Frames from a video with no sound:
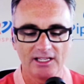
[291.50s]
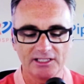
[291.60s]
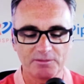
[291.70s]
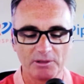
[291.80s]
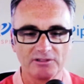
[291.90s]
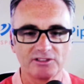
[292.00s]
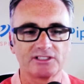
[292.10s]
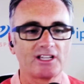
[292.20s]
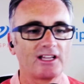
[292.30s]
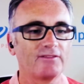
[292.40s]

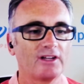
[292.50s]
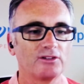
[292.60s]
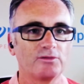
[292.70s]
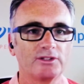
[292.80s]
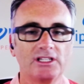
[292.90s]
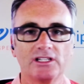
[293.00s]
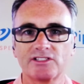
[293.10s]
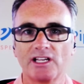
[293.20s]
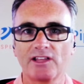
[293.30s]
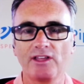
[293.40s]
experiences I've had over the
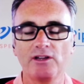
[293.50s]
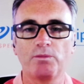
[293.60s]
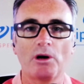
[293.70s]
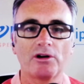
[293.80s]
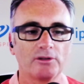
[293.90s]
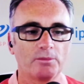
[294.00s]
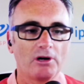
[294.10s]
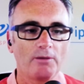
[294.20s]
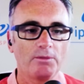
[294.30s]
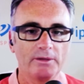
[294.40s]
years. And I think part of the
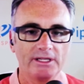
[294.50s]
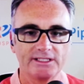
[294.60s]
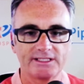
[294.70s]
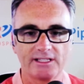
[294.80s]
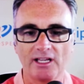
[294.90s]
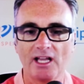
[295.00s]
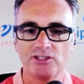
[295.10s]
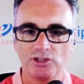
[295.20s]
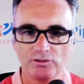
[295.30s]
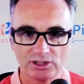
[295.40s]
problem is,
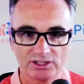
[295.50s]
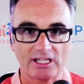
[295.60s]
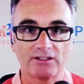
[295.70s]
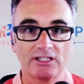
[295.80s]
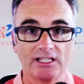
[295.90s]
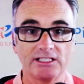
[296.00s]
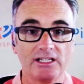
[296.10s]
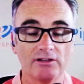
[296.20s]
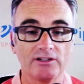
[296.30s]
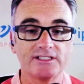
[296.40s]
as you've just outlined
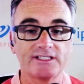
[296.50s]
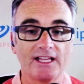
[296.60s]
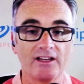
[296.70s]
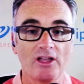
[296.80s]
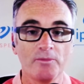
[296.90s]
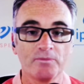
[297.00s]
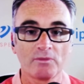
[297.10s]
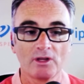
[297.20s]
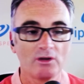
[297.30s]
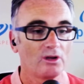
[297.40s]
here, is that
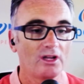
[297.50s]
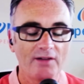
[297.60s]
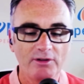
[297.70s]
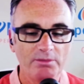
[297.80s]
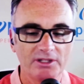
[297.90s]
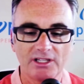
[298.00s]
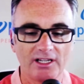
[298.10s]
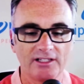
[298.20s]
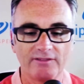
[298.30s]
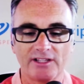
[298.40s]
everybody
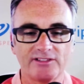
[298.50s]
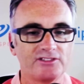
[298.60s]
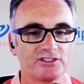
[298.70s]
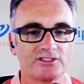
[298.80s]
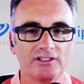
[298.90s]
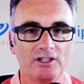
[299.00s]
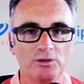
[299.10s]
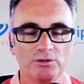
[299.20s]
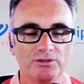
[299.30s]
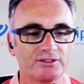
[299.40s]
kind of has just an
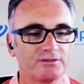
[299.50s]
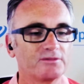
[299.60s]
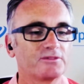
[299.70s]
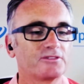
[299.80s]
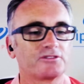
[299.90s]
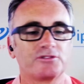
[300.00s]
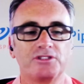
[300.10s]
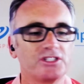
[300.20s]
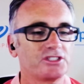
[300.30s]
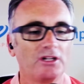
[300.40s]
old
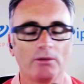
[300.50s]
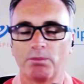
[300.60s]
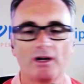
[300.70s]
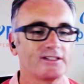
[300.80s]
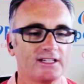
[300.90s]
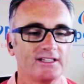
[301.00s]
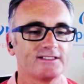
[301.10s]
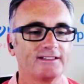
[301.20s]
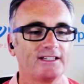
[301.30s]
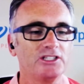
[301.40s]
traditional
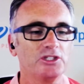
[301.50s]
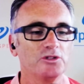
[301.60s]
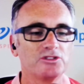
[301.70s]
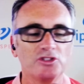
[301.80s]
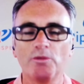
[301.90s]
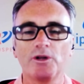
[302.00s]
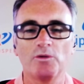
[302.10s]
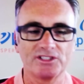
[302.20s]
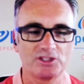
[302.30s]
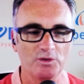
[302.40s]
process that they use. Nobody
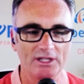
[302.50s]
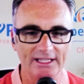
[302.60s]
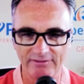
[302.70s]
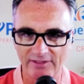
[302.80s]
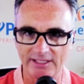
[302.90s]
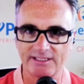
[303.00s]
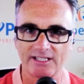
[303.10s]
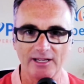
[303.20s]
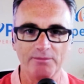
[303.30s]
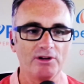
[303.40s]
wants to really invest
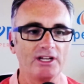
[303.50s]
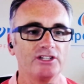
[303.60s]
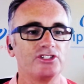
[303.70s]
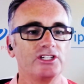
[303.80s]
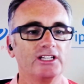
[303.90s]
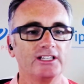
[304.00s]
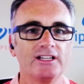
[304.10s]
time or energy in